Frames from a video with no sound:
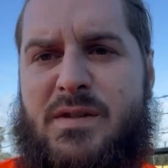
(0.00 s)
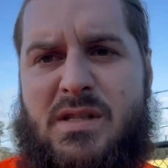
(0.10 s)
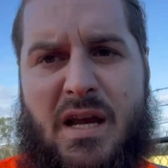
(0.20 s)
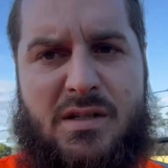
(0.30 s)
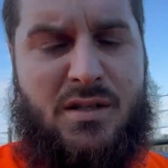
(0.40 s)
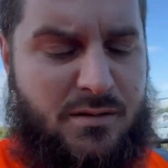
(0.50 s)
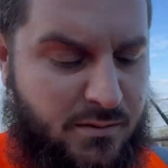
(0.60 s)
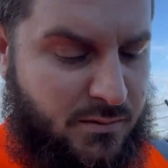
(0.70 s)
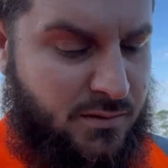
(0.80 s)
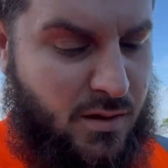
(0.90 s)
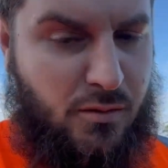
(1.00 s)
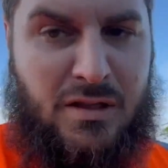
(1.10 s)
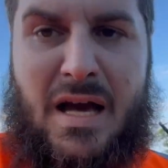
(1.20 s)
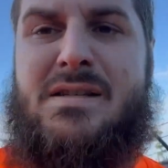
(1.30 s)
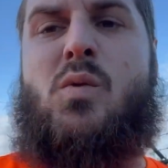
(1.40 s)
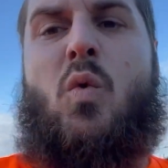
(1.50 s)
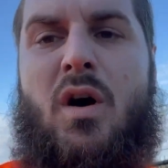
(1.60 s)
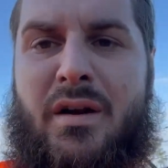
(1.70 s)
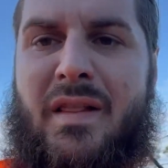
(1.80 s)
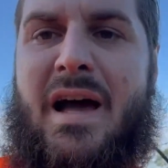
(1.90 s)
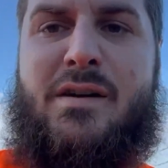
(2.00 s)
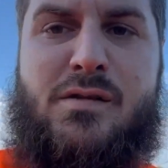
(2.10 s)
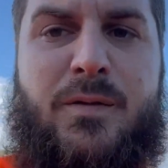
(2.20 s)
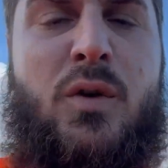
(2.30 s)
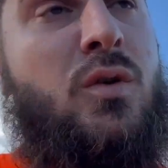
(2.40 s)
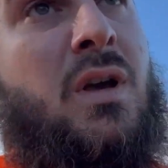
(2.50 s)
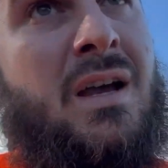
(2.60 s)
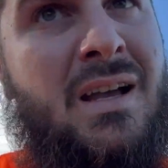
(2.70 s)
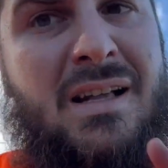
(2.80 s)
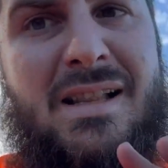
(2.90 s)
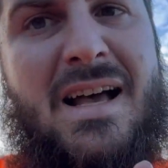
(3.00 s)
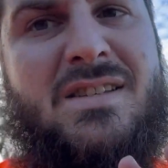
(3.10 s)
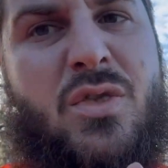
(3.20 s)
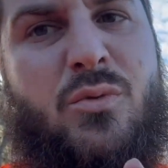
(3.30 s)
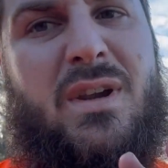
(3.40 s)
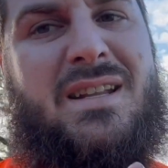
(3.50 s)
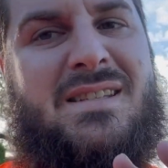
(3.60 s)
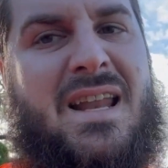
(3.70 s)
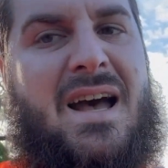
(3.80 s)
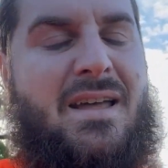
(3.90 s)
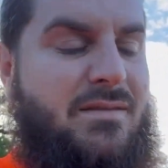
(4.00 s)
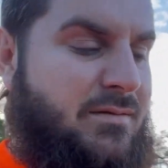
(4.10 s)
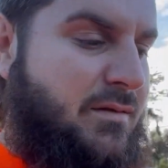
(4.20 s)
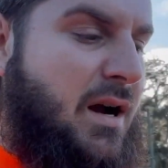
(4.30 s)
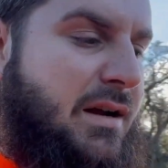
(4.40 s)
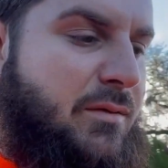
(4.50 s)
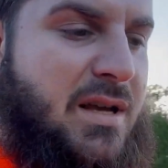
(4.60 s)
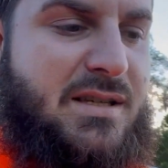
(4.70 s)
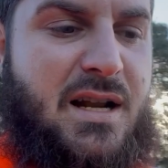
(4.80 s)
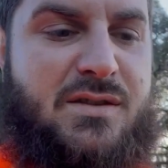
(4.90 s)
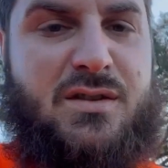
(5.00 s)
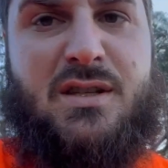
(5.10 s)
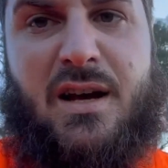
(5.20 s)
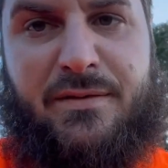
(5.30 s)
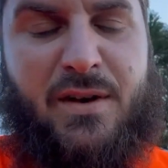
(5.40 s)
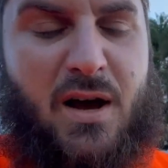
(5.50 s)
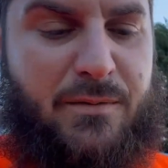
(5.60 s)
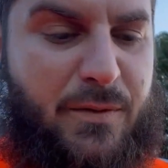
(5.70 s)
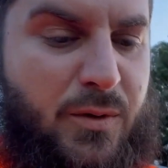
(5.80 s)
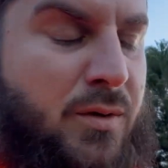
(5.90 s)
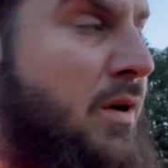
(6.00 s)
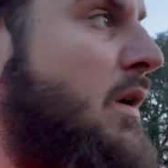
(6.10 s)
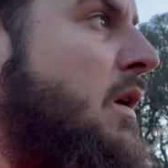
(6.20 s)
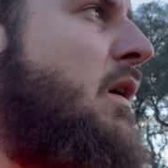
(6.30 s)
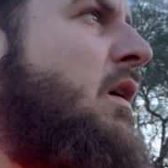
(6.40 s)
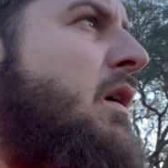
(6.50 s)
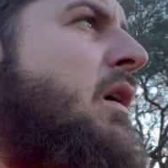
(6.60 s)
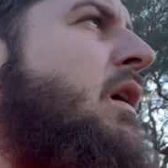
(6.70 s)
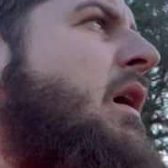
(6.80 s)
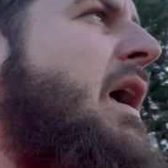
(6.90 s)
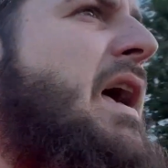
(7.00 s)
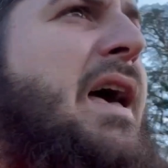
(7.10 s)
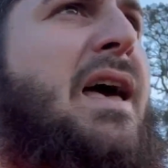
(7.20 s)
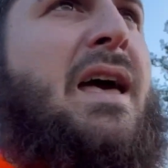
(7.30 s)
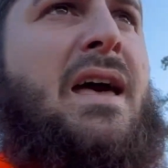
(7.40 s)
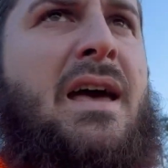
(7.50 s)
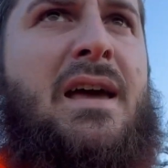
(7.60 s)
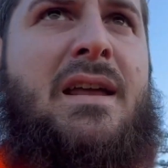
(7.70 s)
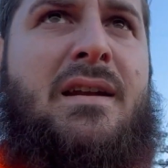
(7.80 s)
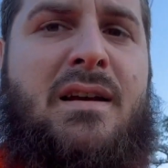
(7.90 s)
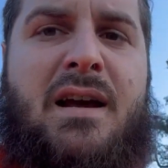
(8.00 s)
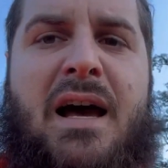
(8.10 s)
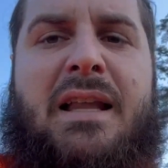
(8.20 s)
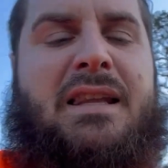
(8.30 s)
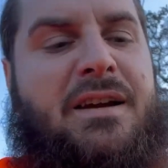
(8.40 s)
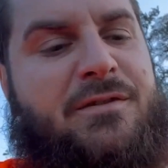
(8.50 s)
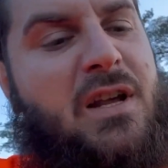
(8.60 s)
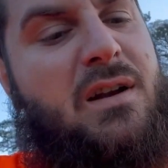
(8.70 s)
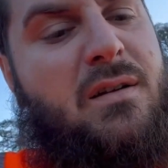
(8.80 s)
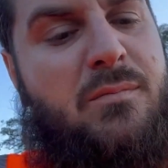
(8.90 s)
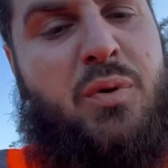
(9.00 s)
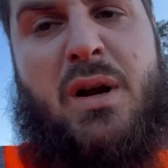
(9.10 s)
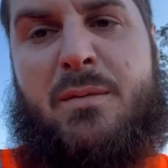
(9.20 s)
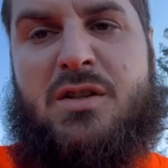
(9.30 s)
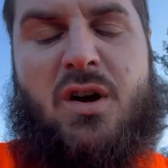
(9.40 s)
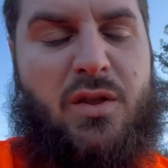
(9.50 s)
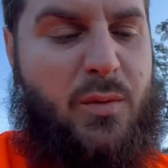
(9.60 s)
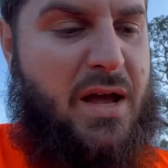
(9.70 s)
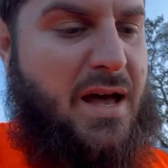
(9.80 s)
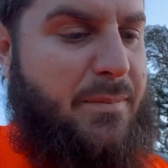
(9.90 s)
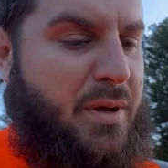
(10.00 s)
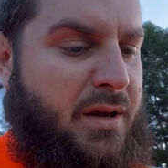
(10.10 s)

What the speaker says: station. So class 1 allows food, class 3 does not. Right? Residential stuff, non-food. And I lift it pretty much all the way up,